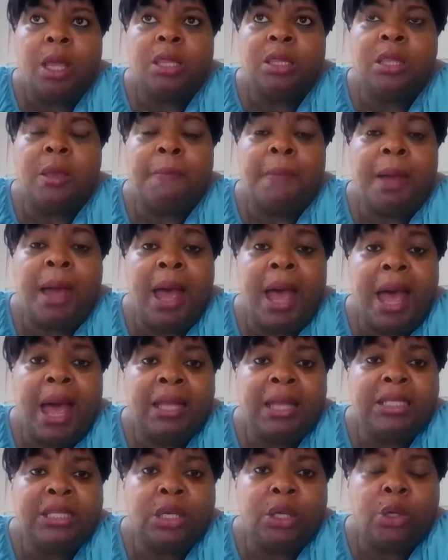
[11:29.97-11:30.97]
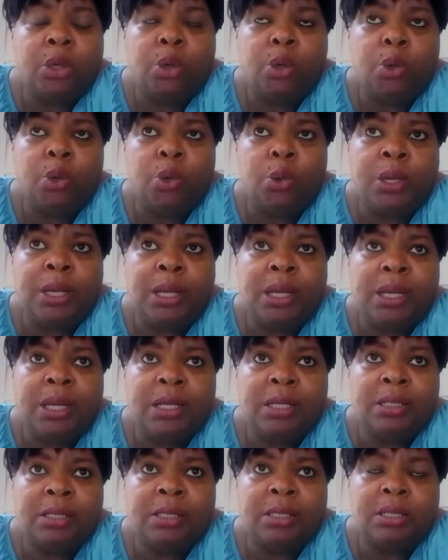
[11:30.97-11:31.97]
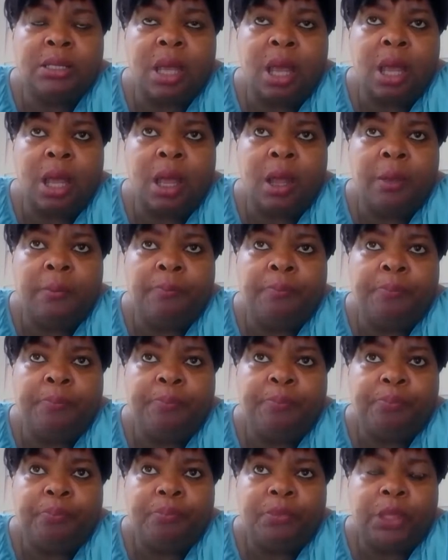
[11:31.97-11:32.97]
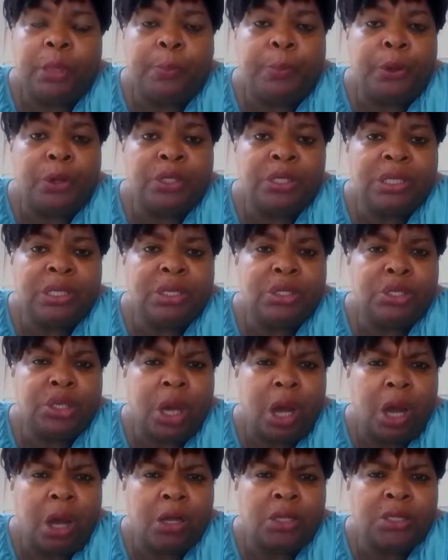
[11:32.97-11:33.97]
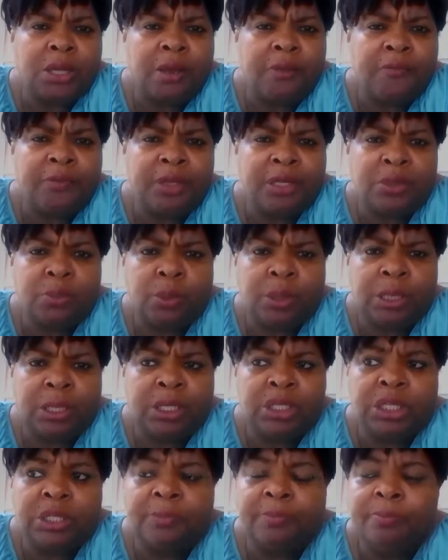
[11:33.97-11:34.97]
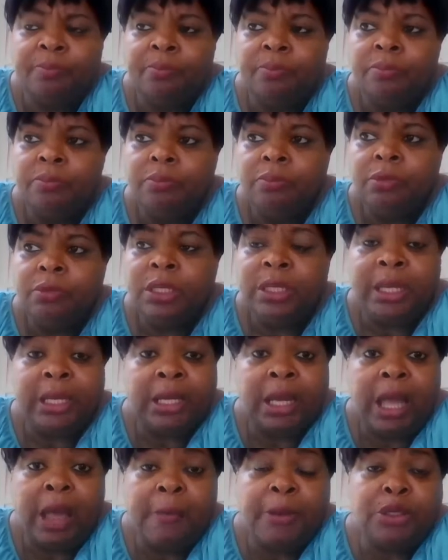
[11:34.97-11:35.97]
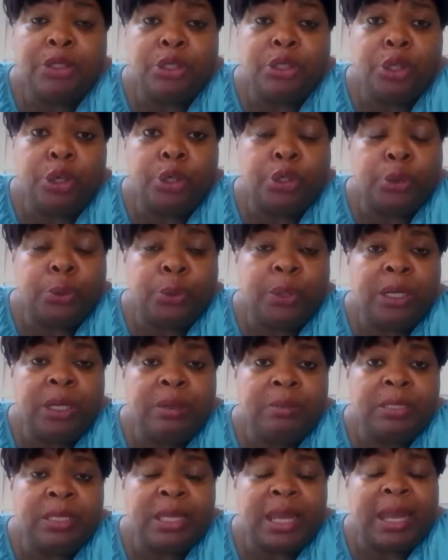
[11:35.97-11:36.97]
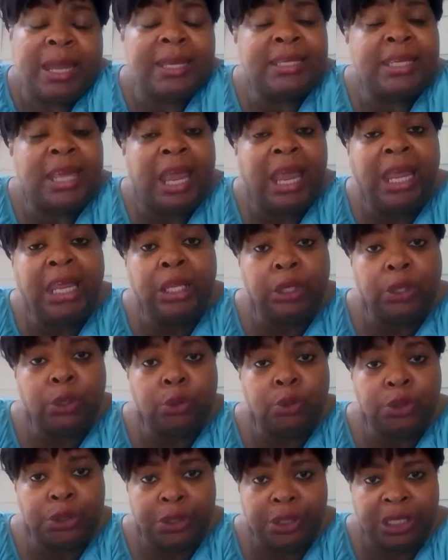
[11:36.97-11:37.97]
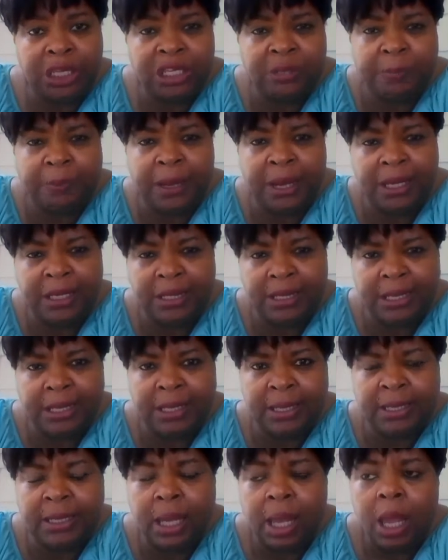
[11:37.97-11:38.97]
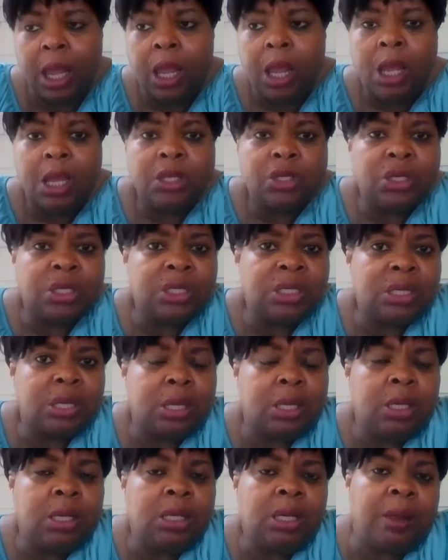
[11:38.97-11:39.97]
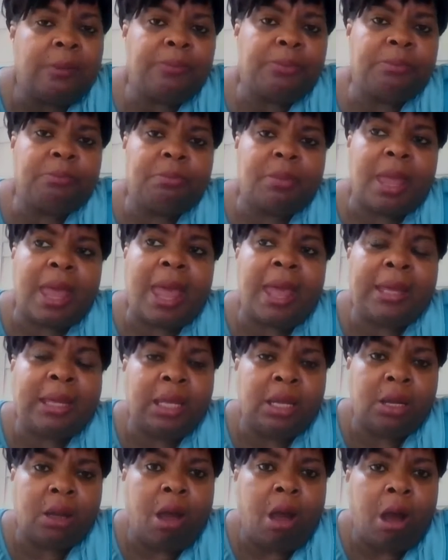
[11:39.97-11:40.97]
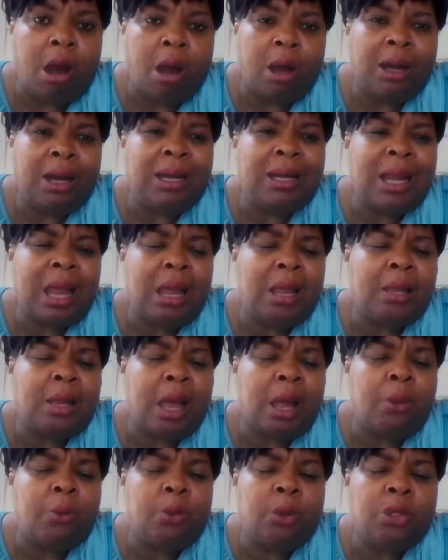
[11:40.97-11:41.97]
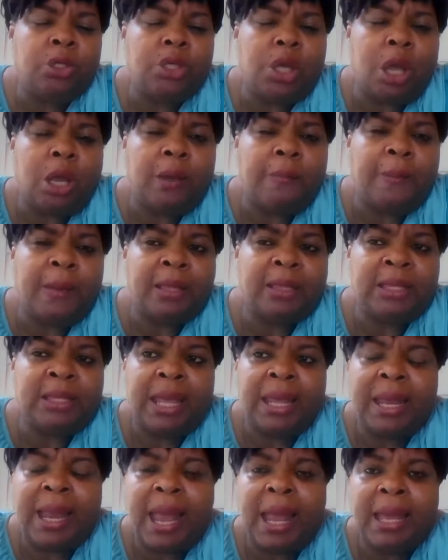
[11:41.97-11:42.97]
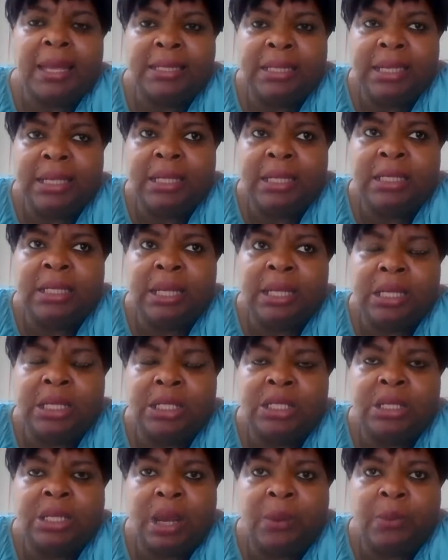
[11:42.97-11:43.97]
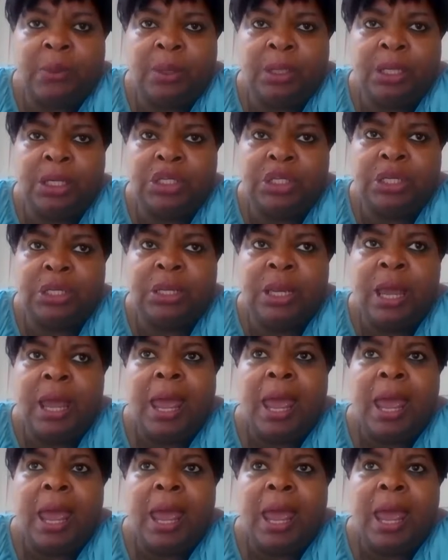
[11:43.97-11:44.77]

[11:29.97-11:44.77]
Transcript: The Mahanta, who is the person in charge of this religion, can come into your dreams and take you to these places. Just look up Ekankar, and I will talk about that. I did get into that religion.